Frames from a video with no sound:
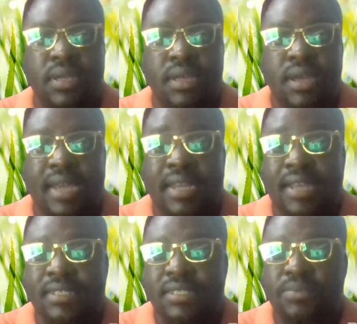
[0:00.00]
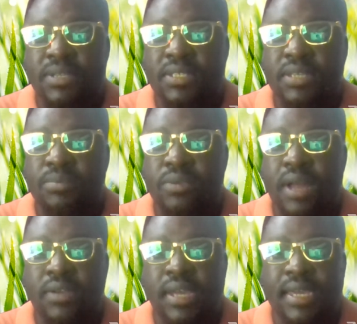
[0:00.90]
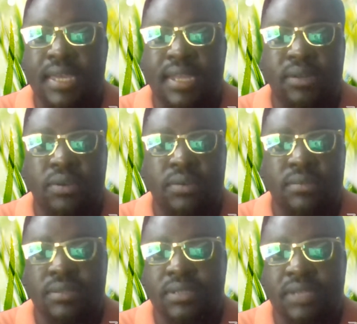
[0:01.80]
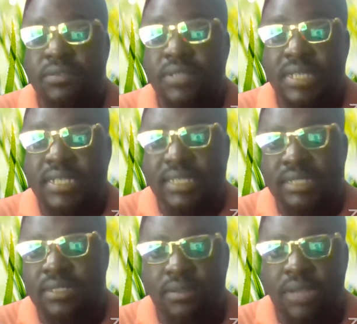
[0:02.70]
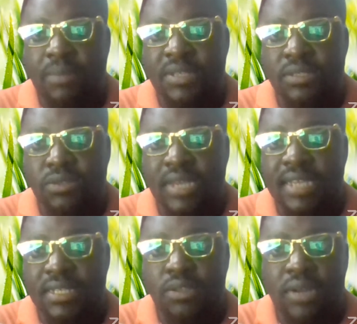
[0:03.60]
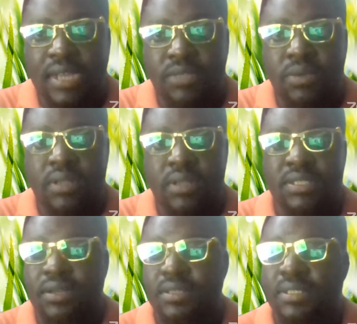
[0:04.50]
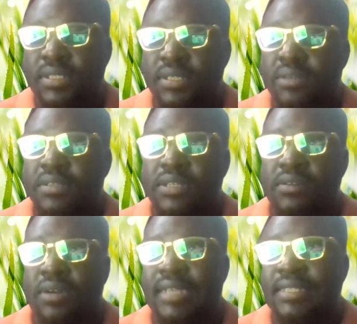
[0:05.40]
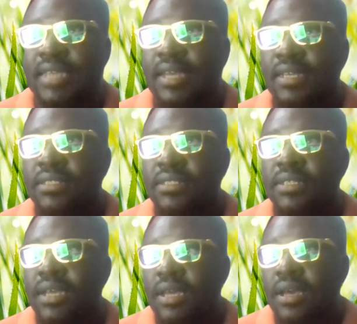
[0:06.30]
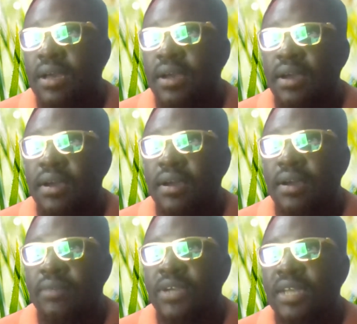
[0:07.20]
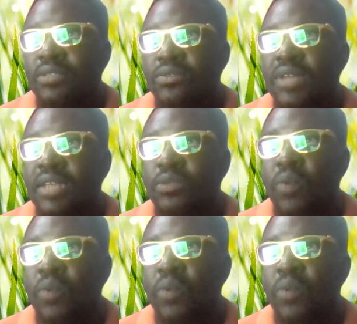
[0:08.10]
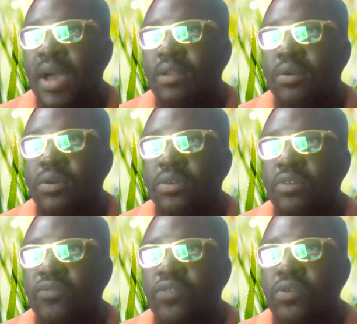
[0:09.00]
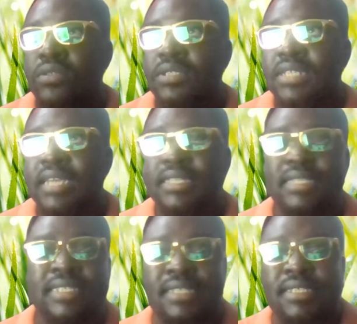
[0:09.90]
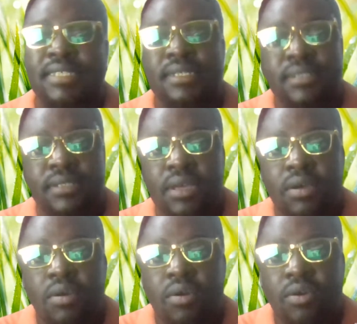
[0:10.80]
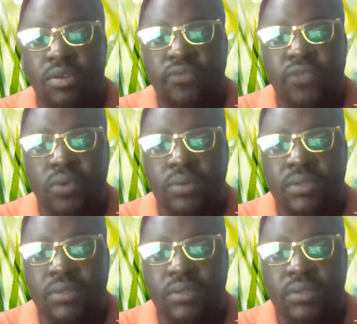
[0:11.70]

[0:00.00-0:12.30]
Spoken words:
And it's pretty simple how you can get that done. Even this, to get this done as well, it's not really rocket science. You can do that while on your phone. There's a setting on your phone.